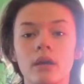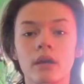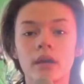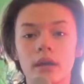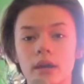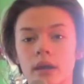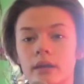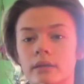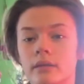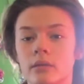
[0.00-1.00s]
Hey
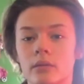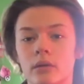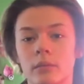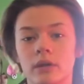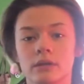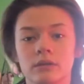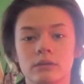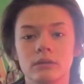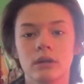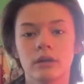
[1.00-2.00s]
guys, welcome back to
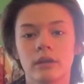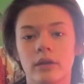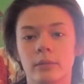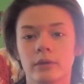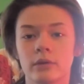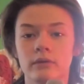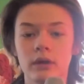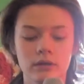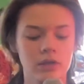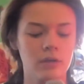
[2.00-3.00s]
another episode of
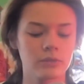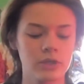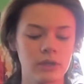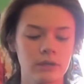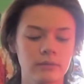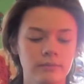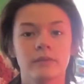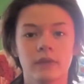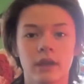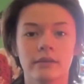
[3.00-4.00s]
Gunshot Machine.
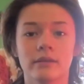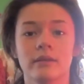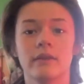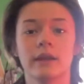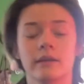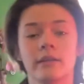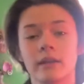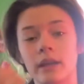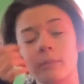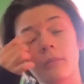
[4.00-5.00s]
Yes, that is the
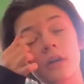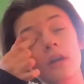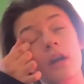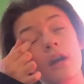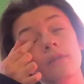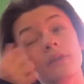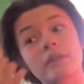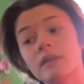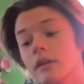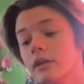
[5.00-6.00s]
name of this
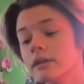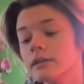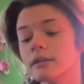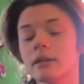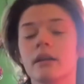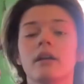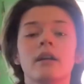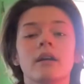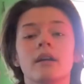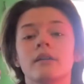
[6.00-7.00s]
series.
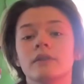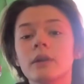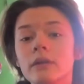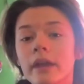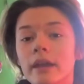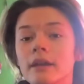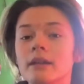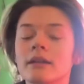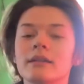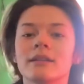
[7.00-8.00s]
If you don't like it,
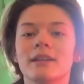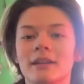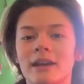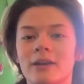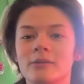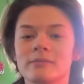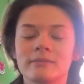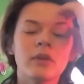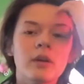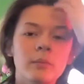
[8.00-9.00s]
get out.
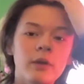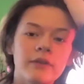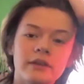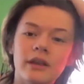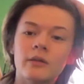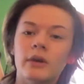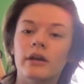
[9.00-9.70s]
Perfect segue.